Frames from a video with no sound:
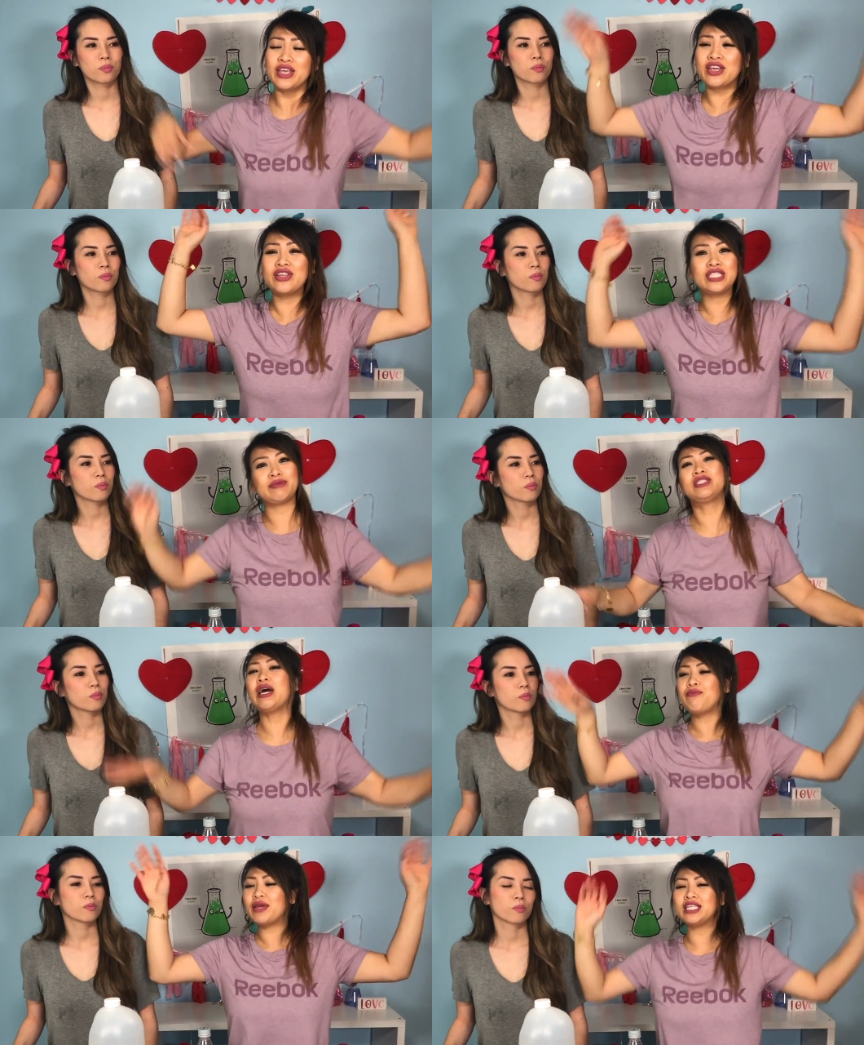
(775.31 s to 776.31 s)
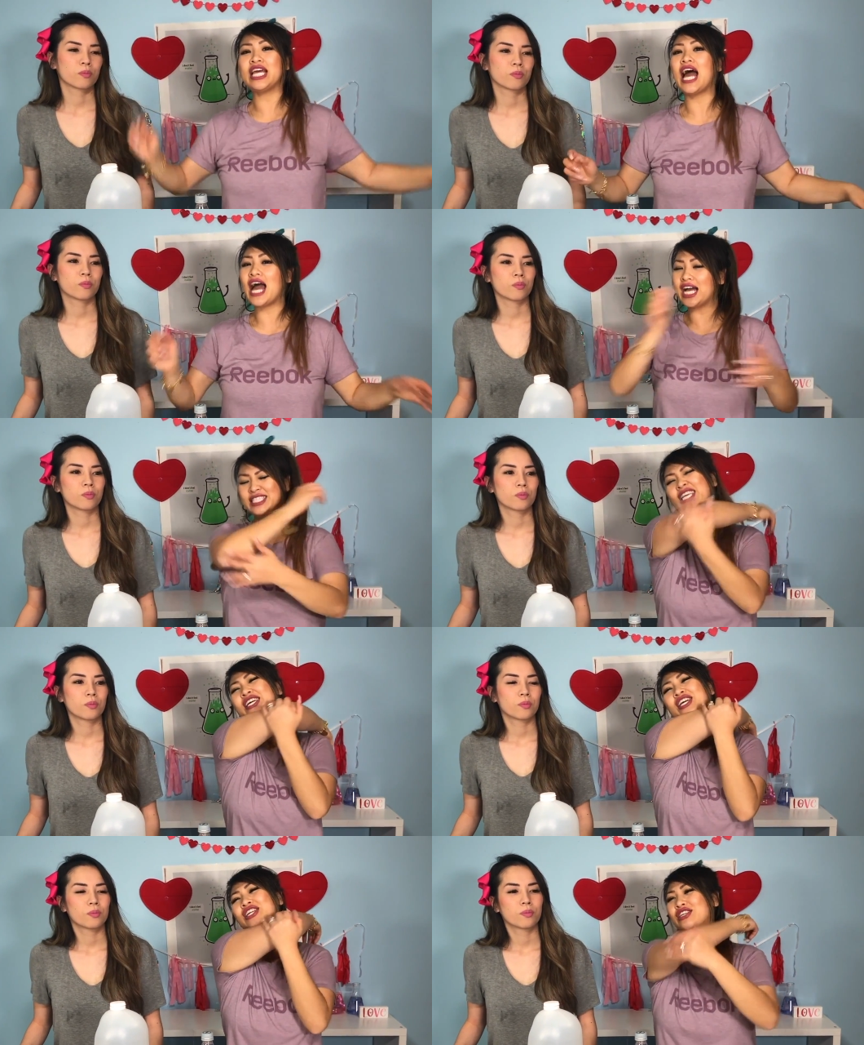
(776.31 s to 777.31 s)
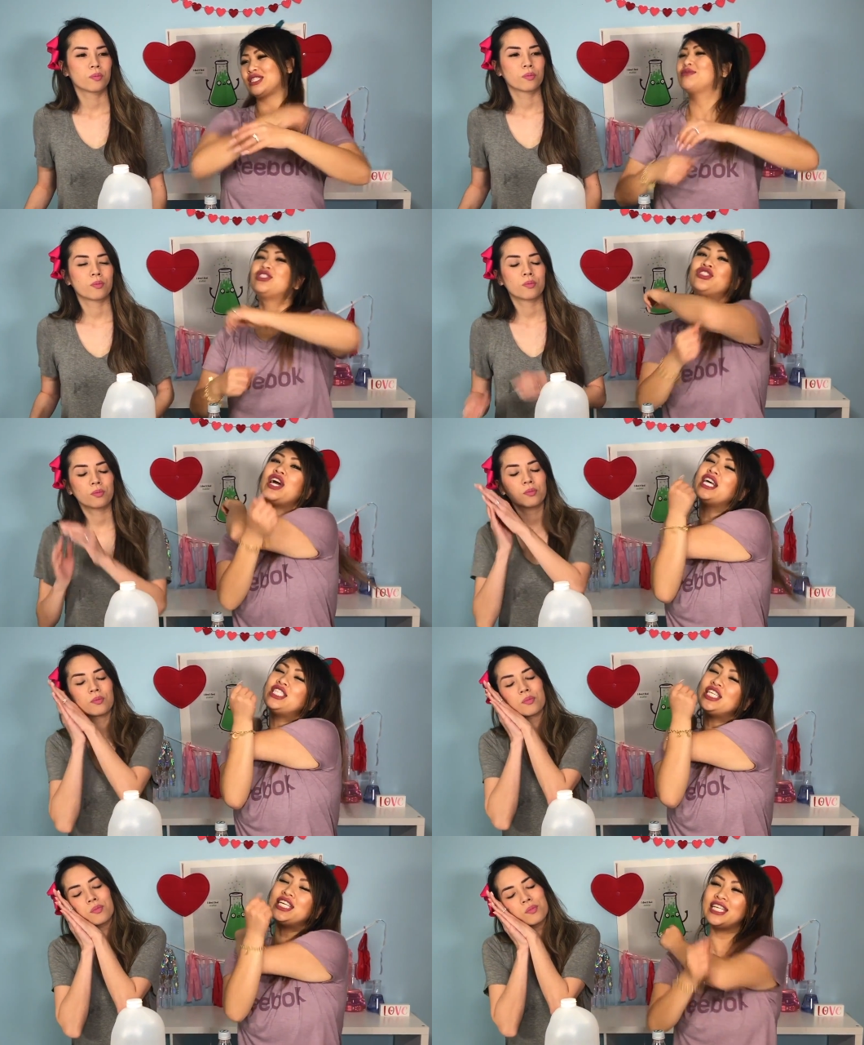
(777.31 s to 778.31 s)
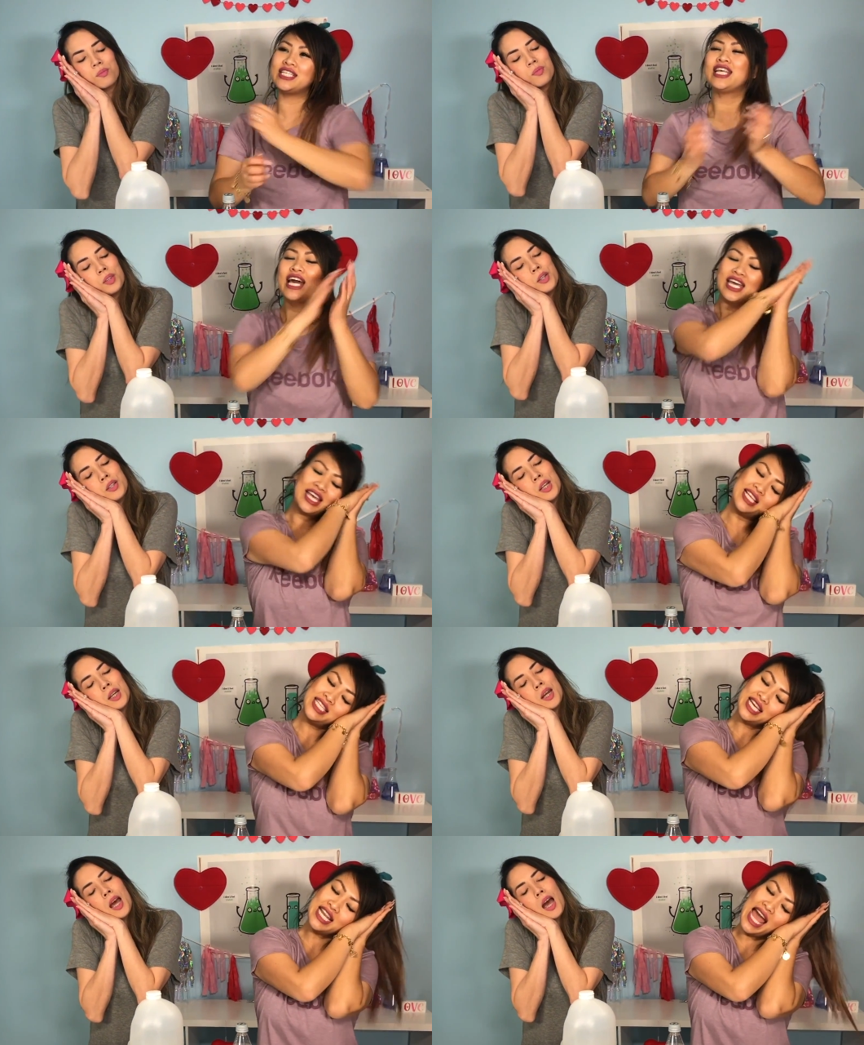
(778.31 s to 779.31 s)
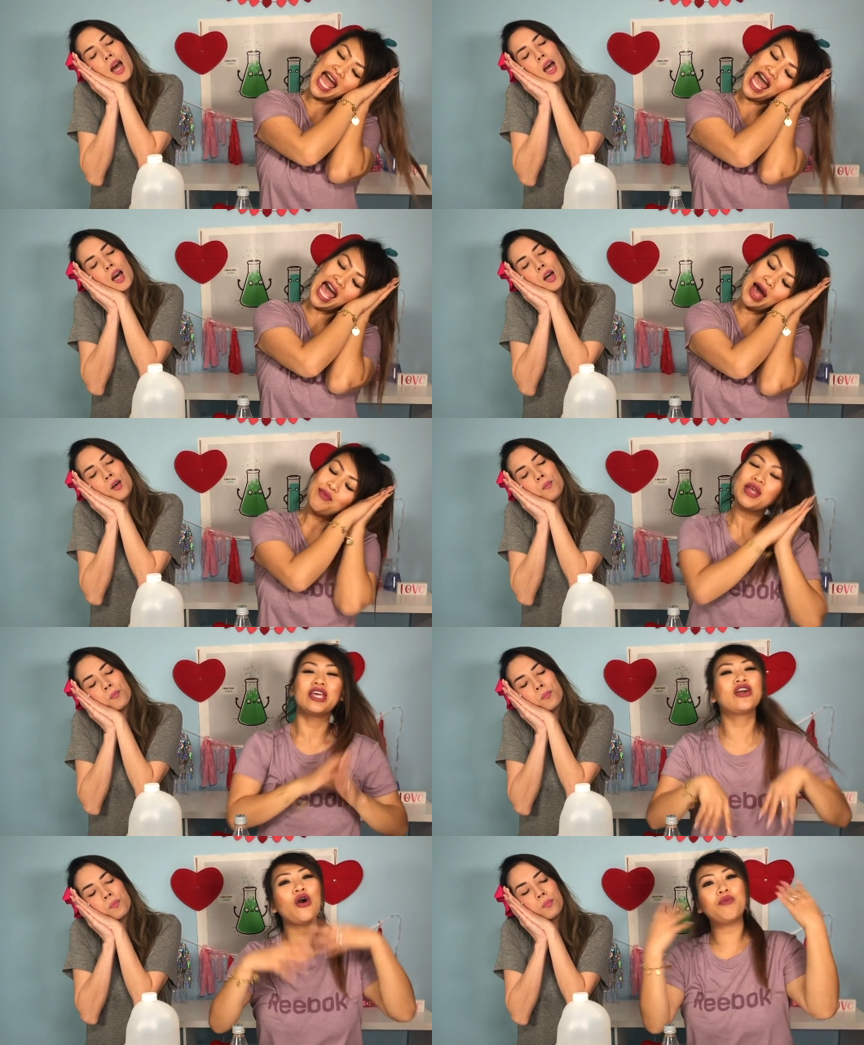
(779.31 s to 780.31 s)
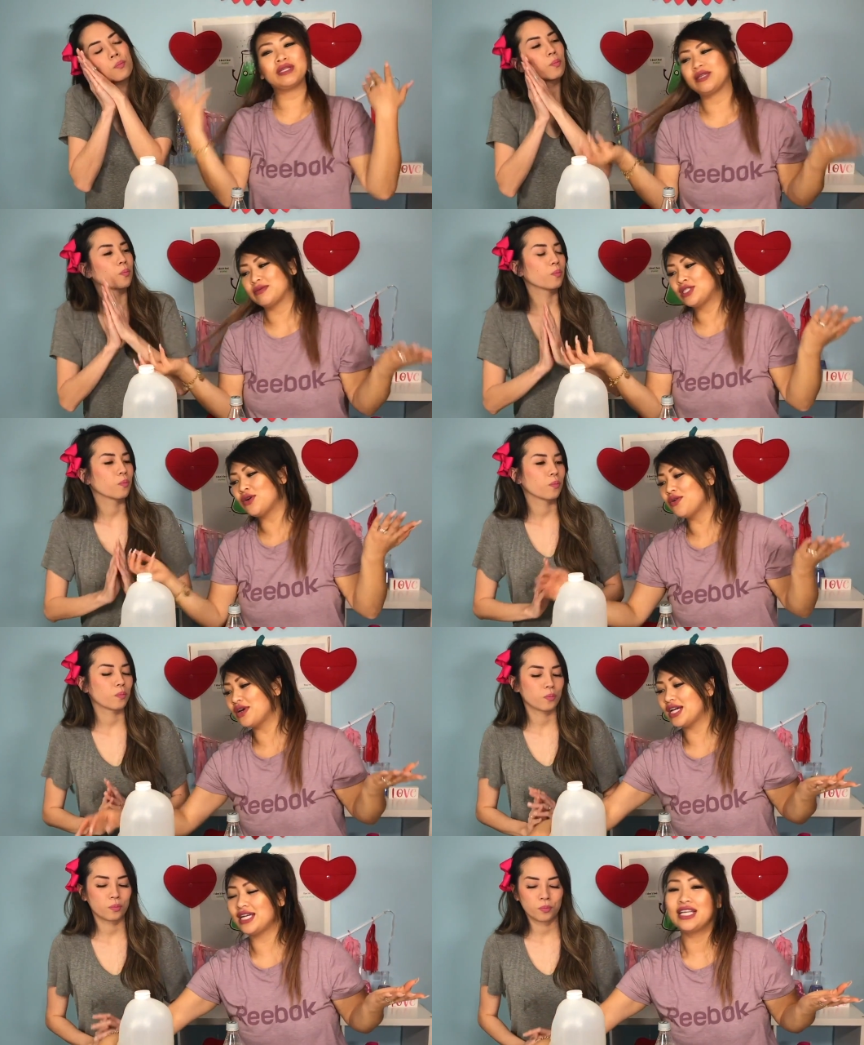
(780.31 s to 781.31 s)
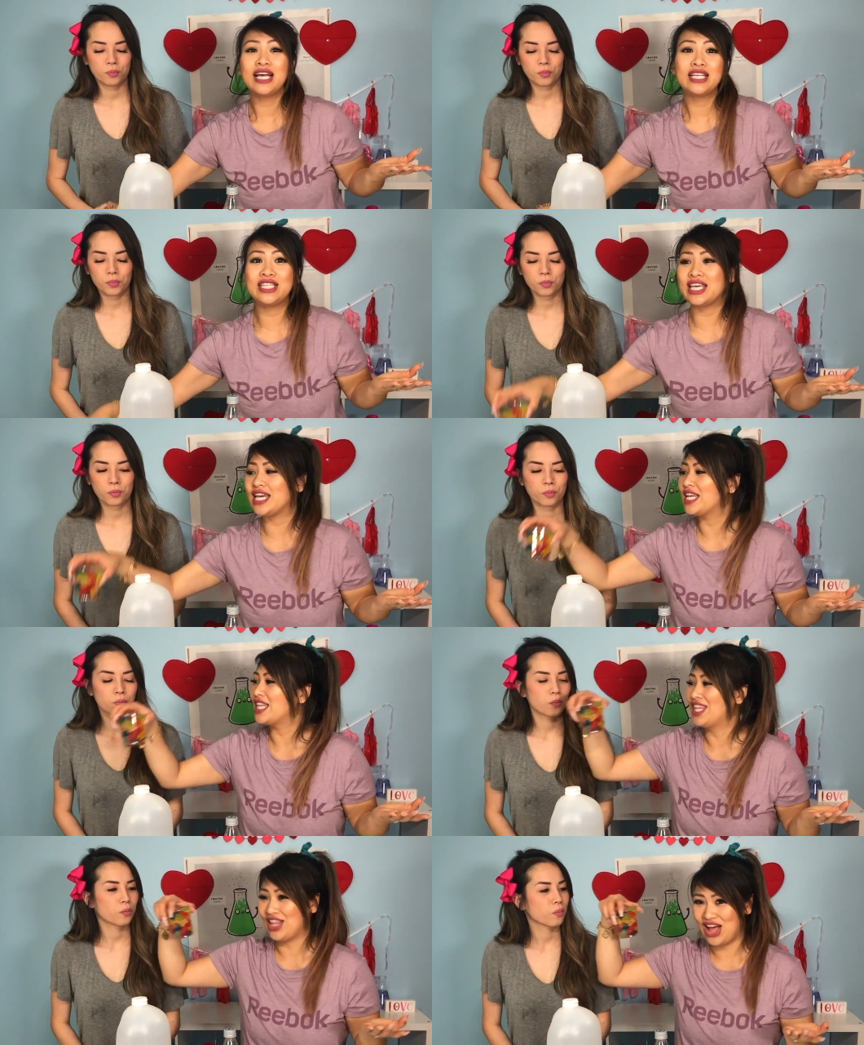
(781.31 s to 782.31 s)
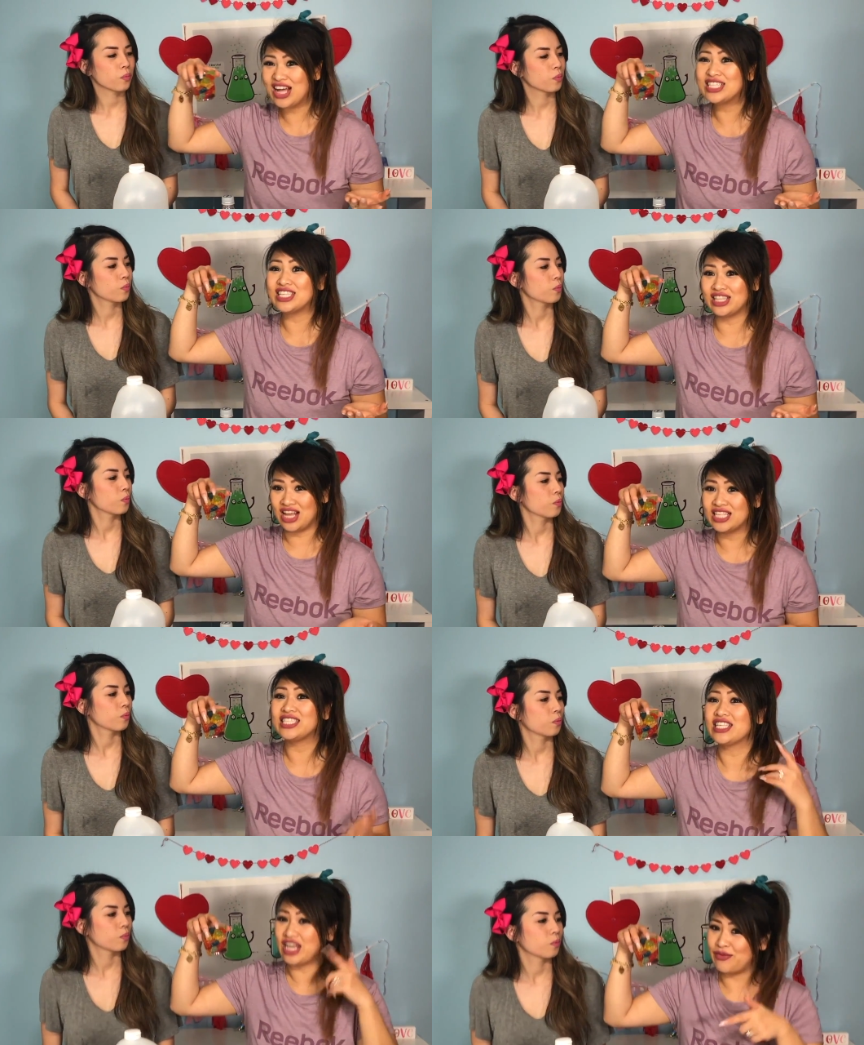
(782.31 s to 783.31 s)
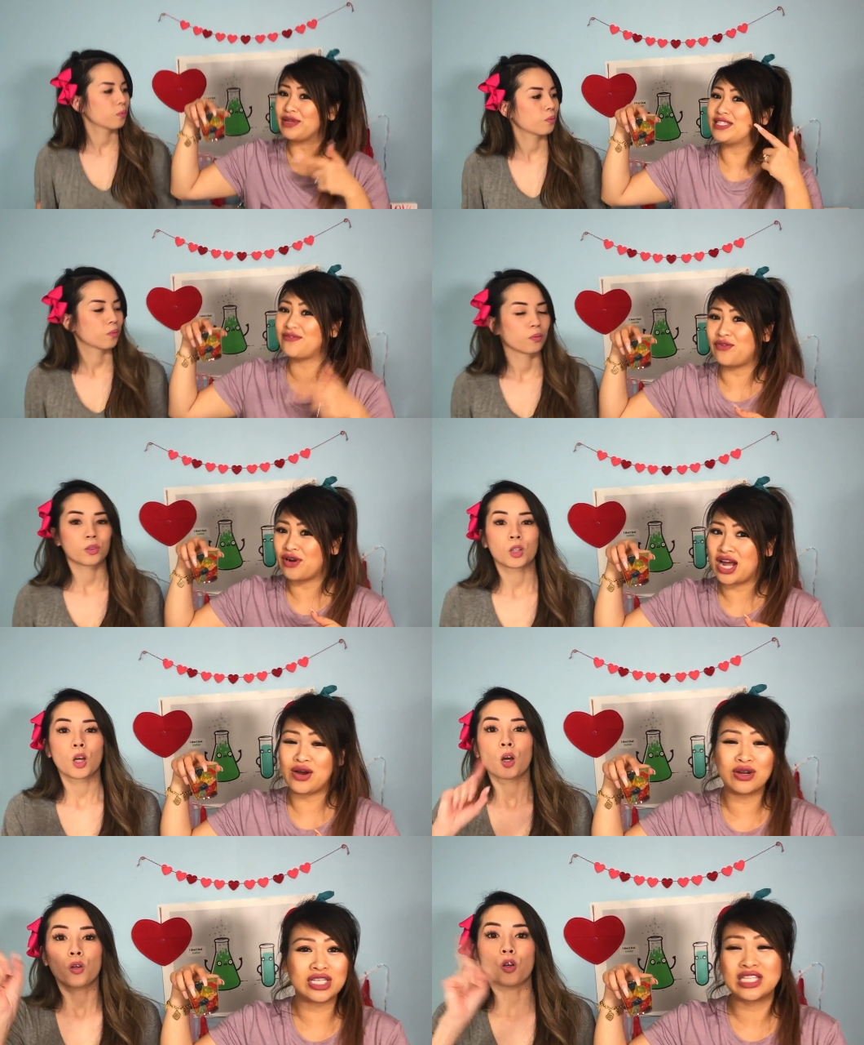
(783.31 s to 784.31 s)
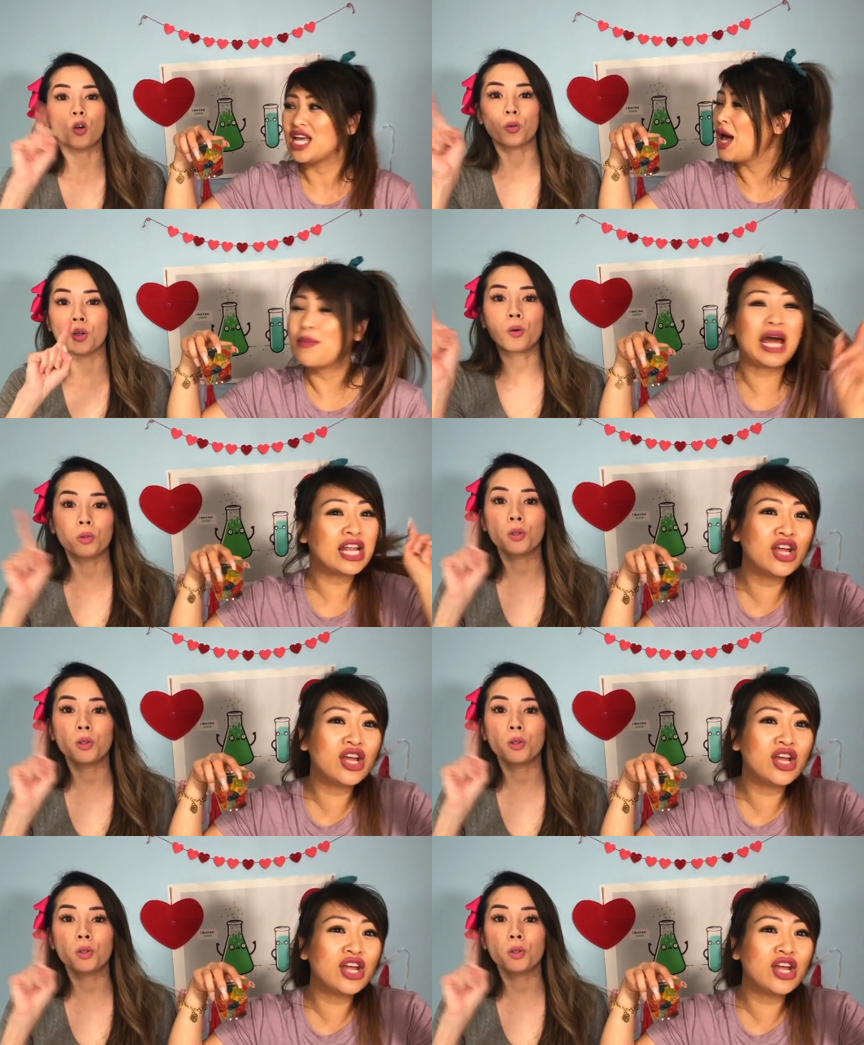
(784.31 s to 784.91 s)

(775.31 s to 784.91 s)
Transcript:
Speaker 1: you can do some jumping jacks, you can do some stretches, you can take a nap, you can open some toys, you can eat lots and lots of gummies in 4 hours. But I